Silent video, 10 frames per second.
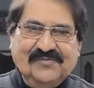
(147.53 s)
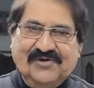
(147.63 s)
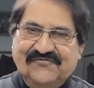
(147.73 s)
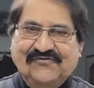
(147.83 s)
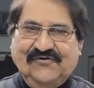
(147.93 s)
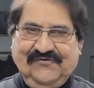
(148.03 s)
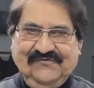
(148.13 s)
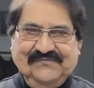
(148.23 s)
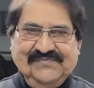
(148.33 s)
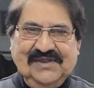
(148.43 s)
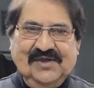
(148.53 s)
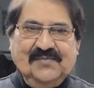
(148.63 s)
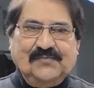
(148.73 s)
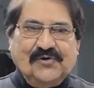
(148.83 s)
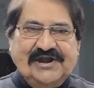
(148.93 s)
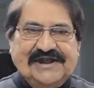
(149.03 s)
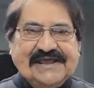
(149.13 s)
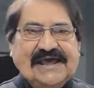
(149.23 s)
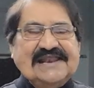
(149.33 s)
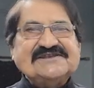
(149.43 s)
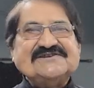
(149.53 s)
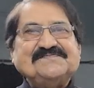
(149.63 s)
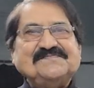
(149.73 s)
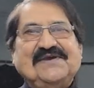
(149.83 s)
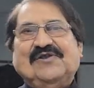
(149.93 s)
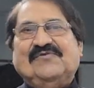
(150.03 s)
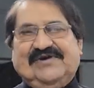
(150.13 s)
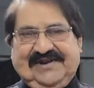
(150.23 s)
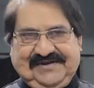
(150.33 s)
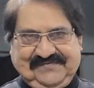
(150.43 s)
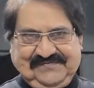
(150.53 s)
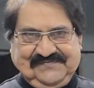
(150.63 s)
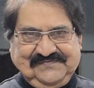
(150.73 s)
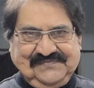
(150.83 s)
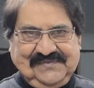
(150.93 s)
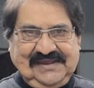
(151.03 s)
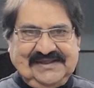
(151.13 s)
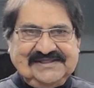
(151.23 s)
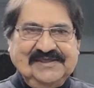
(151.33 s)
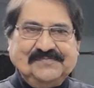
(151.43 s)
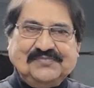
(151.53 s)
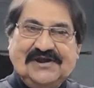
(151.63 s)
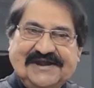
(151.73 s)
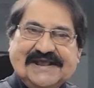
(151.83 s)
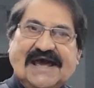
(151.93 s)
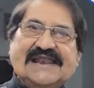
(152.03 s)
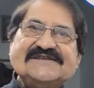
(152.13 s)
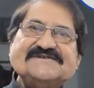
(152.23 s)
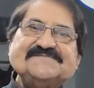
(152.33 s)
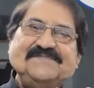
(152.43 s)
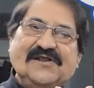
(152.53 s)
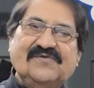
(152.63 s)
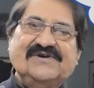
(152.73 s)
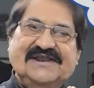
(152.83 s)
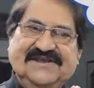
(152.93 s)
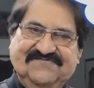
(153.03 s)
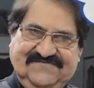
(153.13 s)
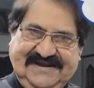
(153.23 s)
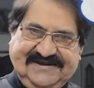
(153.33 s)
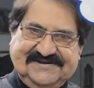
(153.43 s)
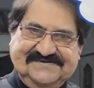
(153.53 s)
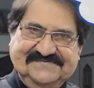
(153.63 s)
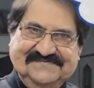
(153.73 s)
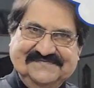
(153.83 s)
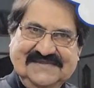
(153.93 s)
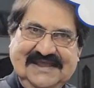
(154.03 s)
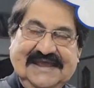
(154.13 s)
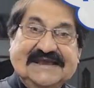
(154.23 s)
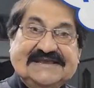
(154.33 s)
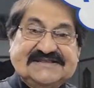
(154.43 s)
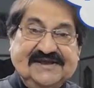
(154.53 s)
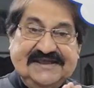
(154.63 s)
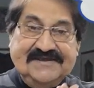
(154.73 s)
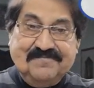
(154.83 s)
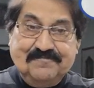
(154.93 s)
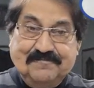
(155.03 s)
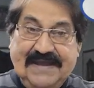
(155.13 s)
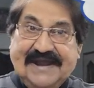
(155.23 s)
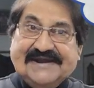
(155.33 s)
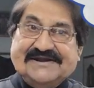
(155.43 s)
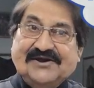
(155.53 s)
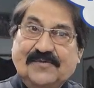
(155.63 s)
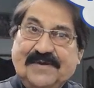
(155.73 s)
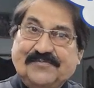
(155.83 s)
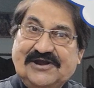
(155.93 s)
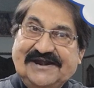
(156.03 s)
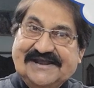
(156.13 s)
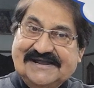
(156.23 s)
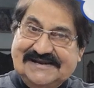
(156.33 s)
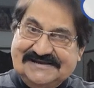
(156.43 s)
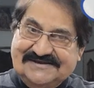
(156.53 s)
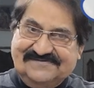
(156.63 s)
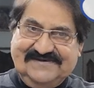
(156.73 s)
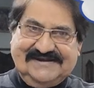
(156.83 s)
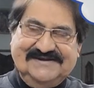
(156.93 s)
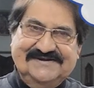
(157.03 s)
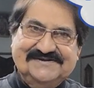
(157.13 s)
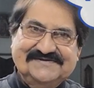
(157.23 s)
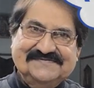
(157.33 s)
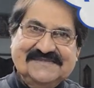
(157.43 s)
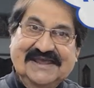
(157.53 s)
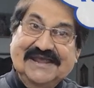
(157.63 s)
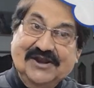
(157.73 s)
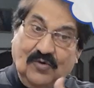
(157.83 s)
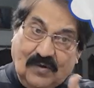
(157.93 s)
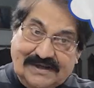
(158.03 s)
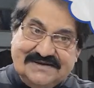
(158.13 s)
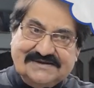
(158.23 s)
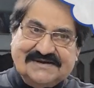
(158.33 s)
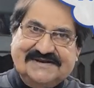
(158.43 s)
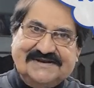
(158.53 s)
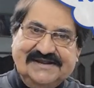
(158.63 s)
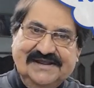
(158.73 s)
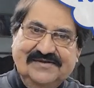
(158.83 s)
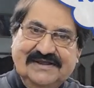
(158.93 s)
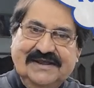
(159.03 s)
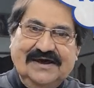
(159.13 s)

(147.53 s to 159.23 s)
Number four, political spillover. The political spillover effect is the impact of a political event in one country